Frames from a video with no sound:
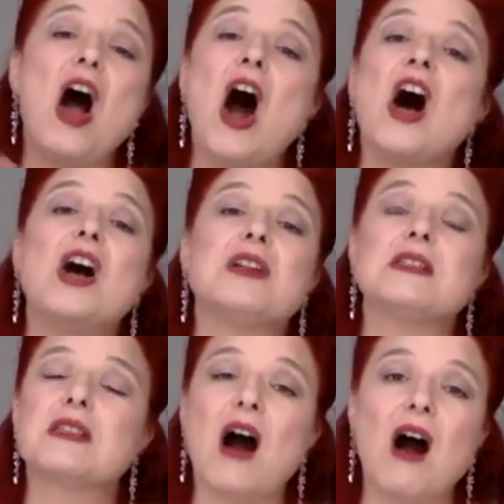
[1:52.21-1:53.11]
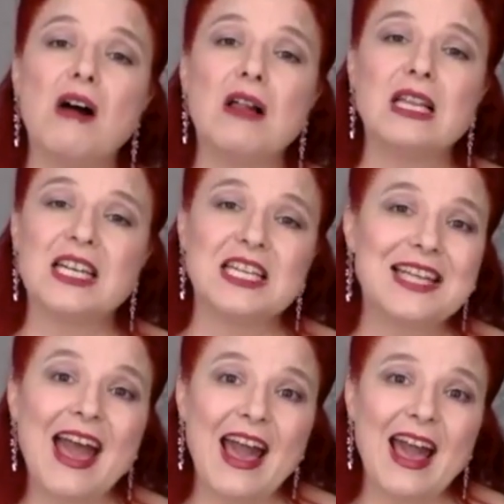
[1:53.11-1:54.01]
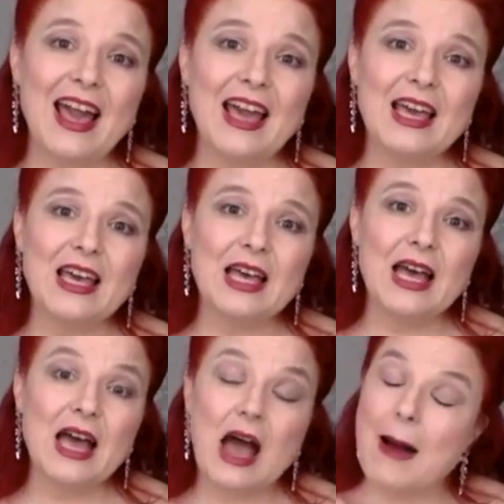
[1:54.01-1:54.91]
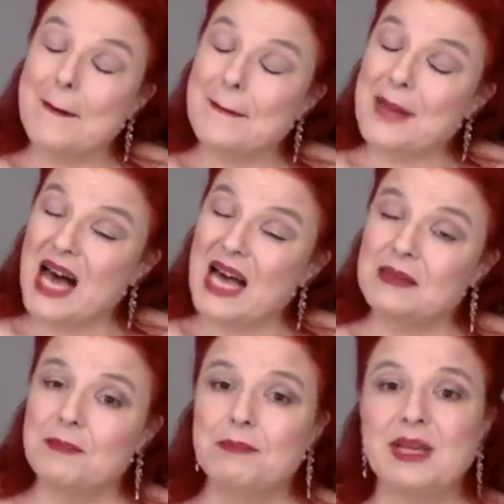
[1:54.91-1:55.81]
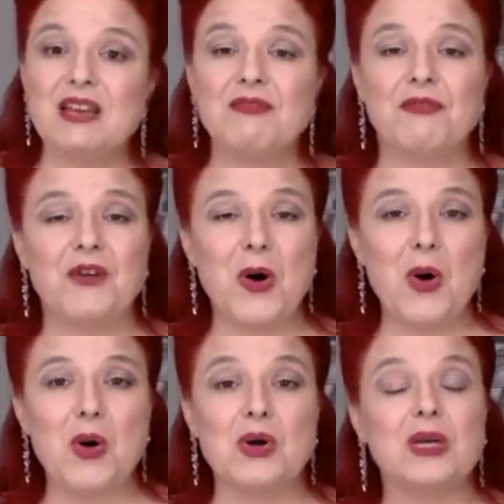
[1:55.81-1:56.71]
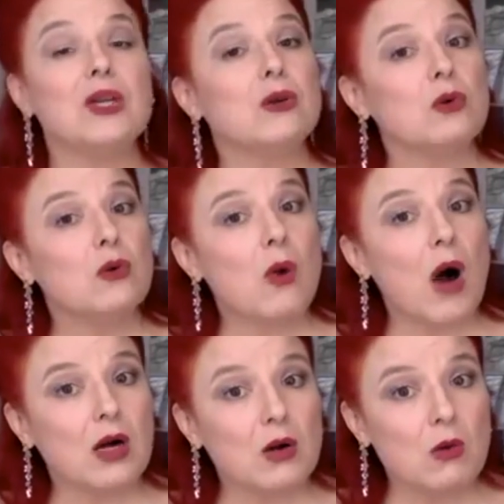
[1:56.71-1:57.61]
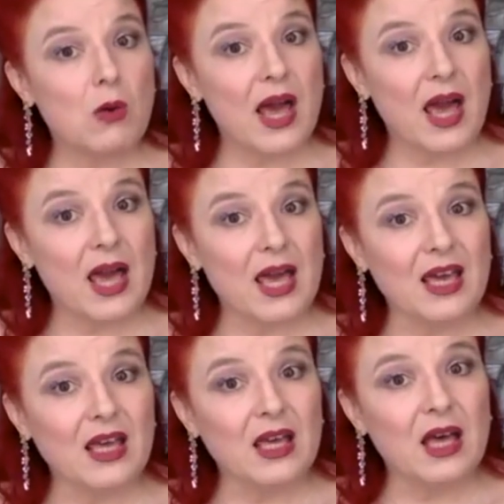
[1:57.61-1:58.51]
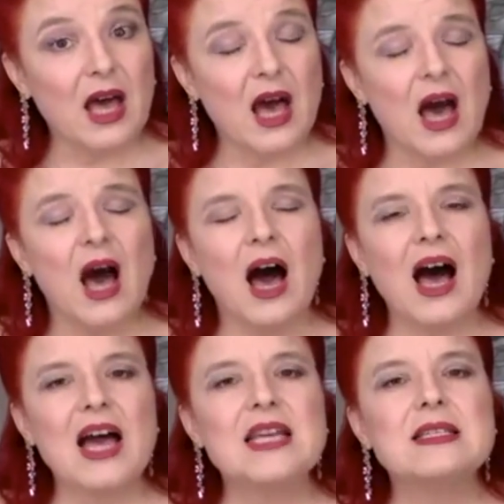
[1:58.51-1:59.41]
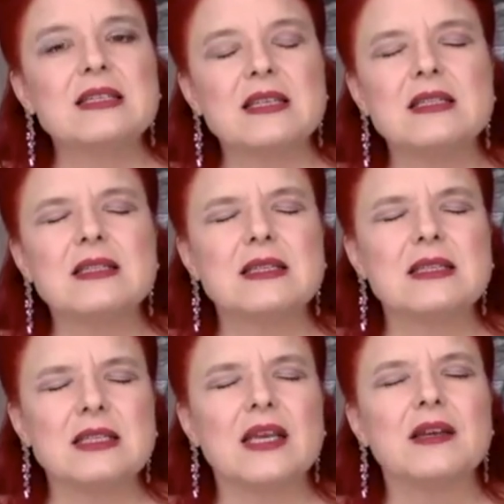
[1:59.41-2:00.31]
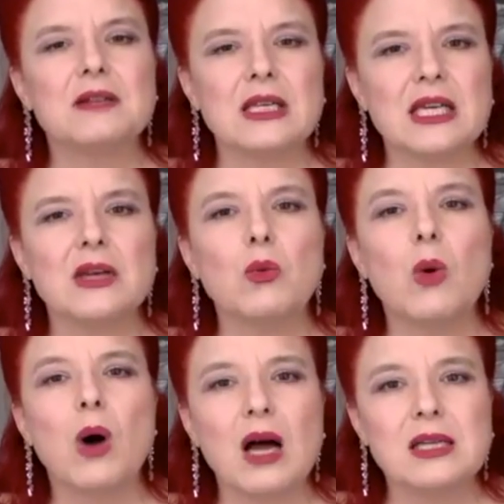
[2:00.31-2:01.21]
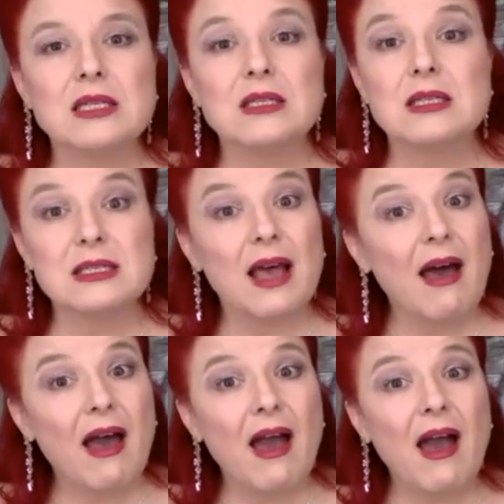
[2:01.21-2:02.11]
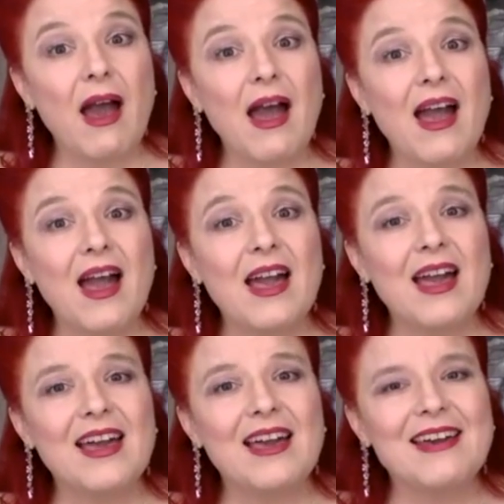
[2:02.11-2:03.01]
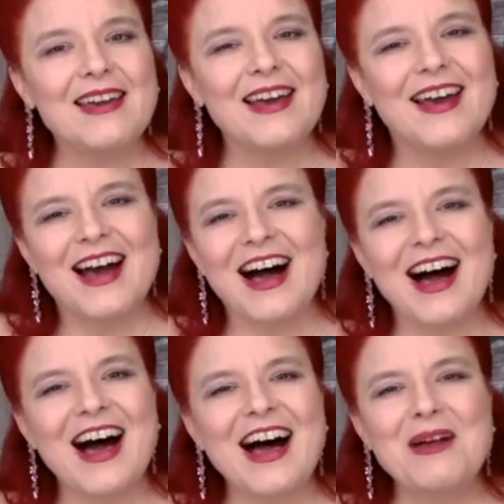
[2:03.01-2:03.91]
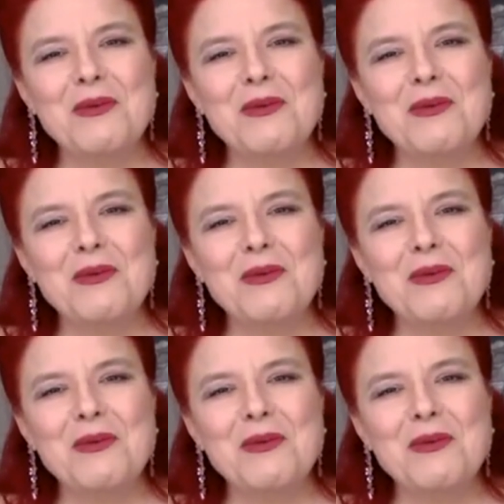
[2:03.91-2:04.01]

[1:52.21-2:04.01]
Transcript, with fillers: hearts call it a day. But before you walk away, I sincerely want to say, I